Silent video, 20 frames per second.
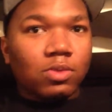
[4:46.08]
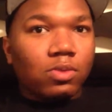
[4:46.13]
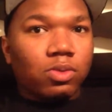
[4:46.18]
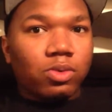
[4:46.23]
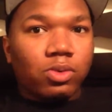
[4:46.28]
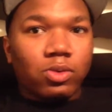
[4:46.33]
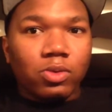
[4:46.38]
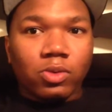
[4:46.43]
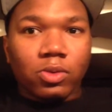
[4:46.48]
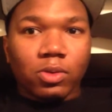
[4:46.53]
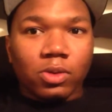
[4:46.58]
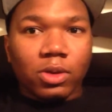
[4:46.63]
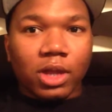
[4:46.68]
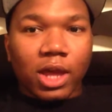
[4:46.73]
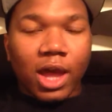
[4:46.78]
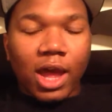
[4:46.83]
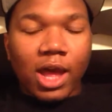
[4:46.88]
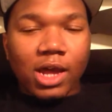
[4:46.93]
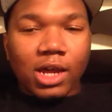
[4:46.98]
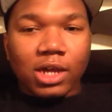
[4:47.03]
whew,
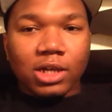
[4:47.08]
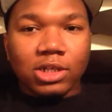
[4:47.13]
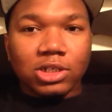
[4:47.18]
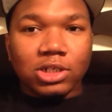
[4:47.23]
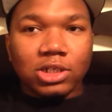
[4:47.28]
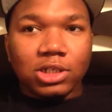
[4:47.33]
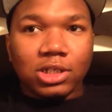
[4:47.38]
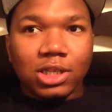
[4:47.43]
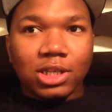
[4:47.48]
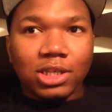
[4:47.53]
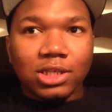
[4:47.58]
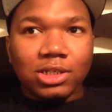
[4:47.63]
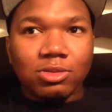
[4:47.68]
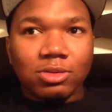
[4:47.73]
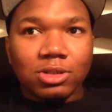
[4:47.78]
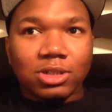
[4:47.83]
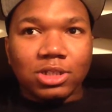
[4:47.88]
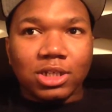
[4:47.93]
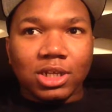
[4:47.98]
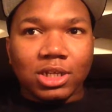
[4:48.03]
gosh, this
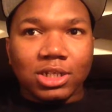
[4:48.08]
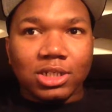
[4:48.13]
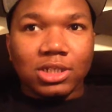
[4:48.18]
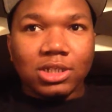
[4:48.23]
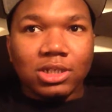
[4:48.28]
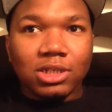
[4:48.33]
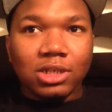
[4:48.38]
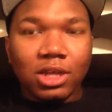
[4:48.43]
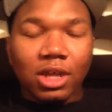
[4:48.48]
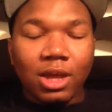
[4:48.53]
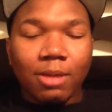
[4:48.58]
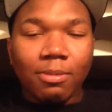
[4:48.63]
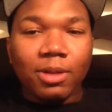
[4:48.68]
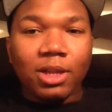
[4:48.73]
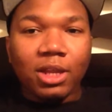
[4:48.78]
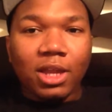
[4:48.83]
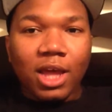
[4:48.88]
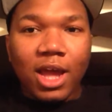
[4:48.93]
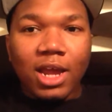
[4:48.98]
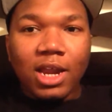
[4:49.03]
was just. I'm
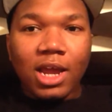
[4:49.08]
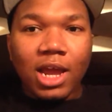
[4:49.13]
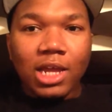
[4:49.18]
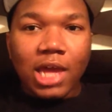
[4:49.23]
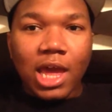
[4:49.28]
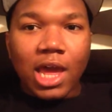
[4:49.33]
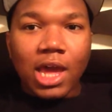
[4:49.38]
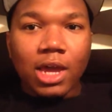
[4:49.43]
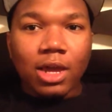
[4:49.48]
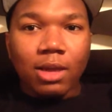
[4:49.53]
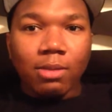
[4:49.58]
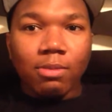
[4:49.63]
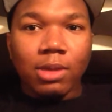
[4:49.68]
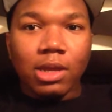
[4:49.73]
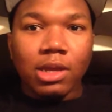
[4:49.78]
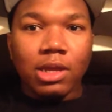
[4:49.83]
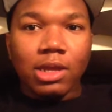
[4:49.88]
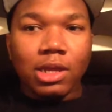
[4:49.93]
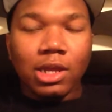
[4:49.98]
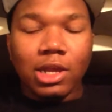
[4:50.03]
glad I came.
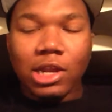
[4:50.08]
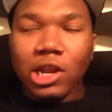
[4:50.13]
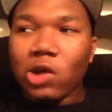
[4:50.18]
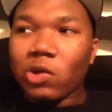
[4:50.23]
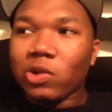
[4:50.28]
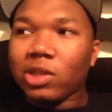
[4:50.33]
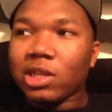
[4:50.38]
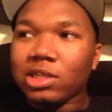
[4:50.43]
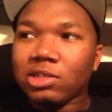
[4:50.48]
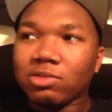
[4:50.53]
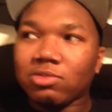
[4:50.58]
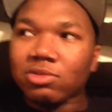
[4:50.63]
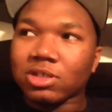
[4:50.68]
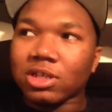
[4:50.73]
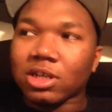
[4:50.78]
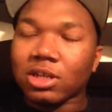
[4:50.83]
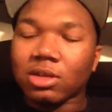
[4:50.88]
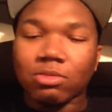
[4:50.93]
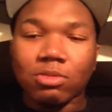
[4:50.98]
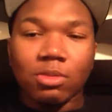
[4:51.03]
This was
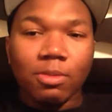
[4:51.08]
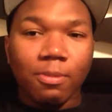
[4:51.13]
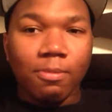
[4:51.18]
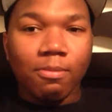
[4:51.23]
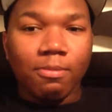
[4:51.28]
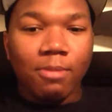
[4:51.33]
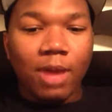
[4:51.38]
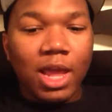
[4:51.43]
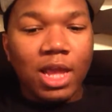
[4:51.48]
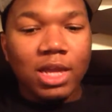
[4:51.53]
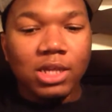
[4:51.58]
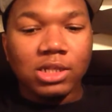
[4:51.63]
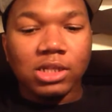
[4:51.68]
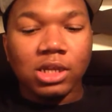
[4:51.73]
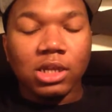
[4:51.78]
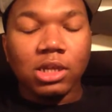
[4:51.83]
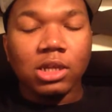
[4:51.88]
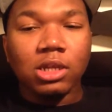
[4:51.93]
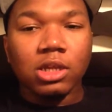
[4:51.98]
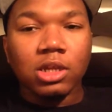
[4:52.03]

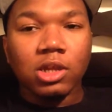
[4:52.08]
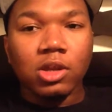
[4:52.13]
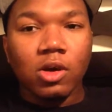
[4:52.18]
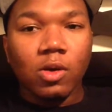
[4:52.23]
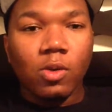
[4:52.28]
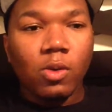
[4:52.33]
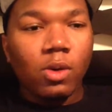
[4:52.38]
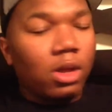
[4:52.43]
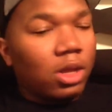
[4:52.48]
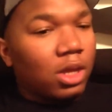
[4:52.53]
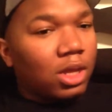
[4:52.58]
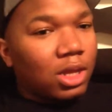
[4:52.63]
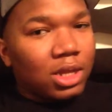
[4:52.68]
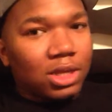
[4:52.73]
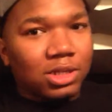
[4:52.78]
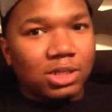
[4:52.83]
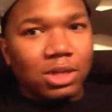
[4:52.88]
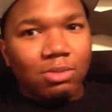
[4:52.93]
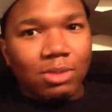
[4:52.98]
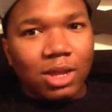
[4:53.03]
amazing.
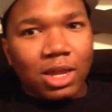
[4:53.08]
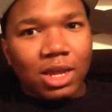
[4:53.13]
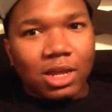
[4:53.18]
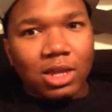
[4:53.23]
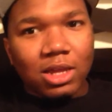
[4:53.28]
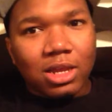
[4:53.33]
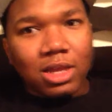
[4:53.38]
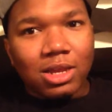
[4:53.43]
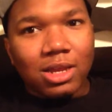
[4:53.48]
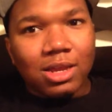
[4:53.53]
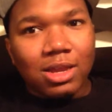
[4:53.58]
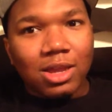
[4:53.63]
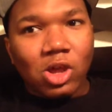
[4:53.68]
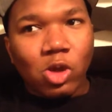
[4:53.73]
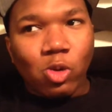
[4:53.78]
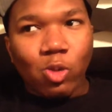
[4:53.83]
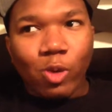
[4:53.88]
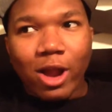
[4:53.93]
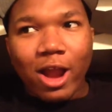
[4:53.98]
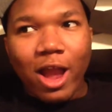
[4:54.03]
Because I'm like,
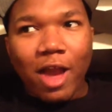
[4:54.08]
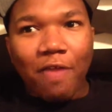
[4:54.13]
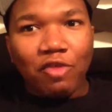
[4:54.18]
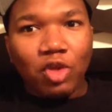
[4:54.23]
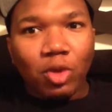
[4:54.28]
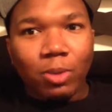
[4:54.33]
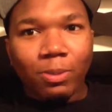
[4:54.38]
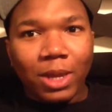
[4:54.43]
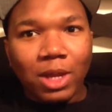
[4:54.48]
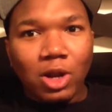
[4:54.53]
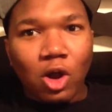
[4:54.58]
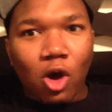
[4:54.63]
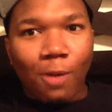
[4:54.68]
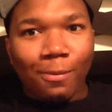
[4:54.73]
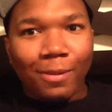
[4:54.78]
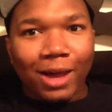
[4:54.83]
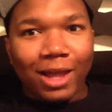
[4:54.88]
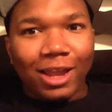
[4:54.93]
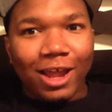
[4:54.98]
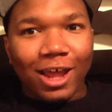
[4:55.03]
where have you been all
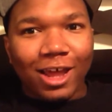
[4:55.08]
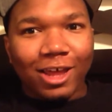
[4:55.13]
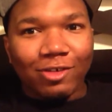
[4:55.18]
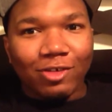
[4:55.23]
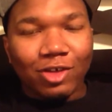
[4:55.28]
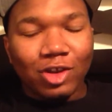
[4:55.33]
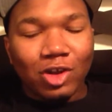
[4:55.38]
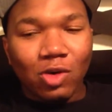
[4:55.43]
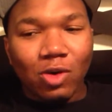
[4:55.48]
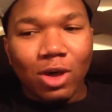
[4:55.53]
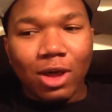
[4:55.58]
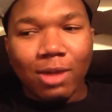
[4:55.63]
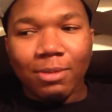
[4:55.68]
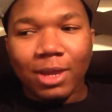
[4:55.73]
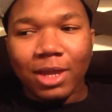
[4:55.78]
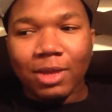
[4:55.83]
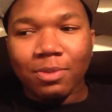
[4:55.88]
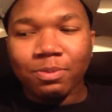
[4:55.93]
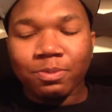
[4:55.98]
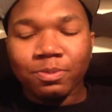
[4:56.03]
my life? You know what I
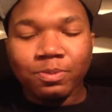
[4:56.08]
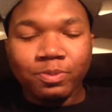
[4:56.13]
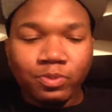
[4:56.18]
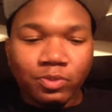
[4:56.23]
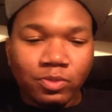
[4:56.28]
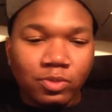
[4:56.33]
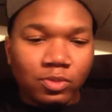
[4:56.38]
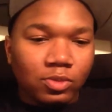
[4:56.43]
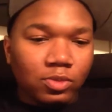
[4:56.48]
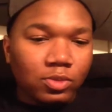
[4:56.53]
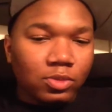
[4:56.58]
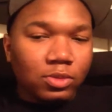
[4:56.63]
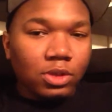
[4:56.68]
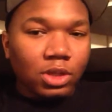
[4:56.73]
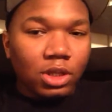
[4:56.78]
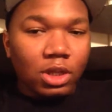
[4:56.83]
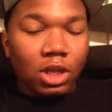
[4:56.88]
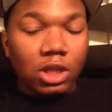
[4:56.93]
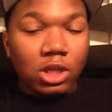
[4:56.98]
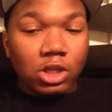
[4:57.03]
mean?
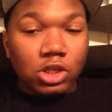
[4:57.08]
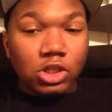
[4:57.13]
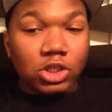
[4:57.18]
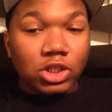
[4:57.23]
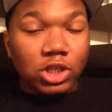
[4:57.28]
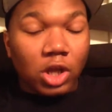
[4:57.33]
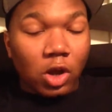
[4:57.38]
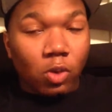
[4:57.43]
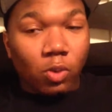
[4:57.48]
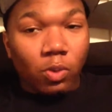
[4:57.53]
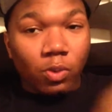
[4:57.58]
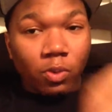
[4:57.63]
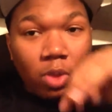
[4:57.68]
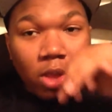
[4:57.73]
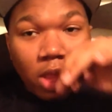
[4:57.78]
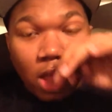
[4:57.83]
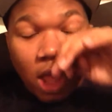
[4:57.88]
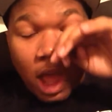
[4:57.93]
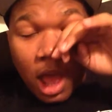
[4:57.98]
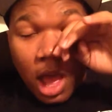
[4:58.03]
So,
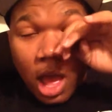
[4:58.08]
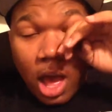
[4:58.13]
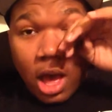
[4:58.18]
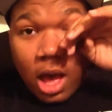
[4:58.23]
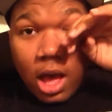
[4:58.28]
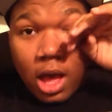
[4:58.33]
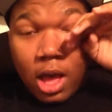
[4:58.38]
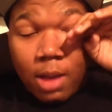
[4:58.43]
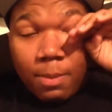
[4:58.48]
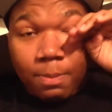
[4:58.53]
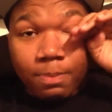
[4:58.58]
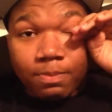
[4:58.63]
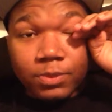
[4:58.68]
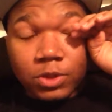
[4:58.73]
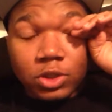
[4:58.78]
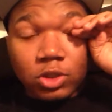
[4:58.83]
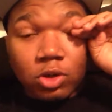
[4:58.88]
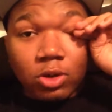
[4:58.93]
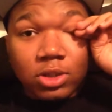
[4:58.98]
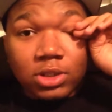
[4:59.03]

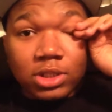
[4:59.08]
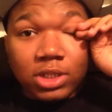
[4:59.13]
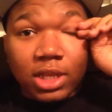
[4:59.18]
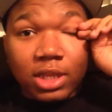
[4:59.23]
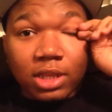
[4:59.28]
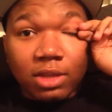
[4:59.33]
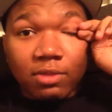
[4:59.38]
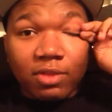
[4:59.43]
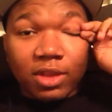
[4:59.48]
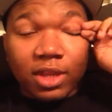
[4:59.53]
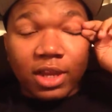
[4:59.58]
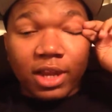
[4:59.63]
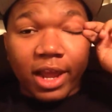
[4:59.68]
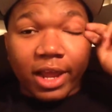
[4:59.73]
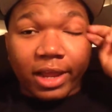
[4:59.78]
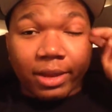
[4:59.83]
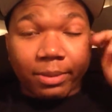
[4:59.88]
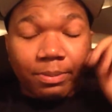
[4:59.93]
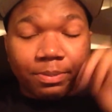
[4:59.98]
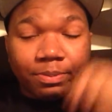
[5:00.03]
towards the end of the
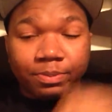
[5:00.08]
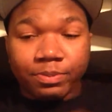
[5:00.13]
night,